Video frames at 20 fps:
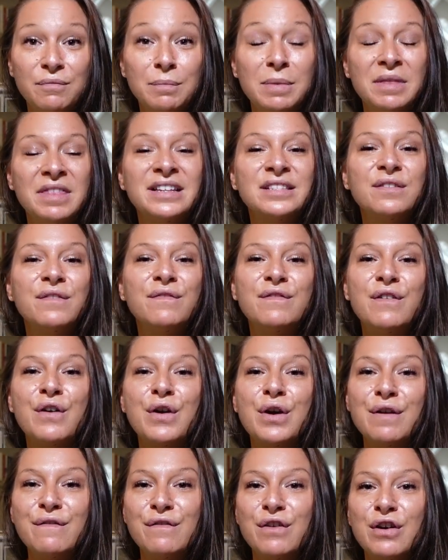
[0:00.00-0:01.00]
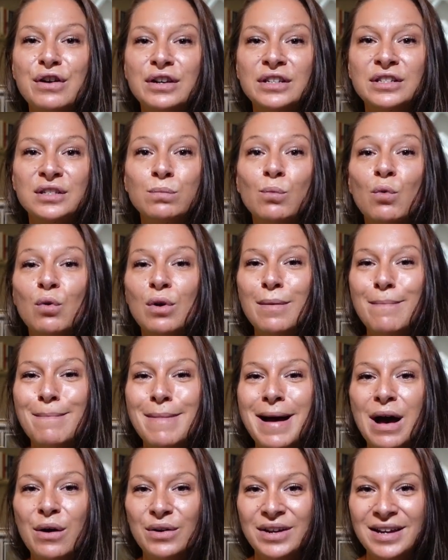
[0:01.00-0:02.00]
but there's a very, very small
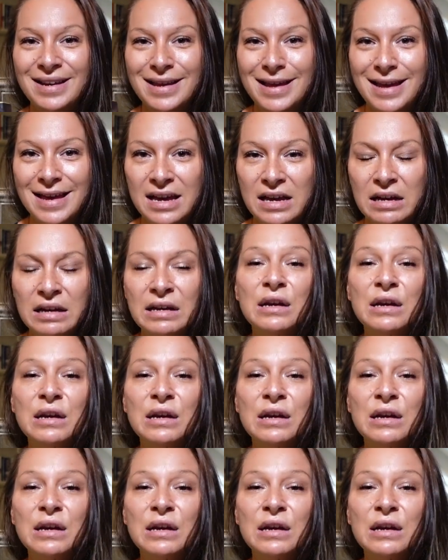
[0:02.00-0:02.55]
amount in here.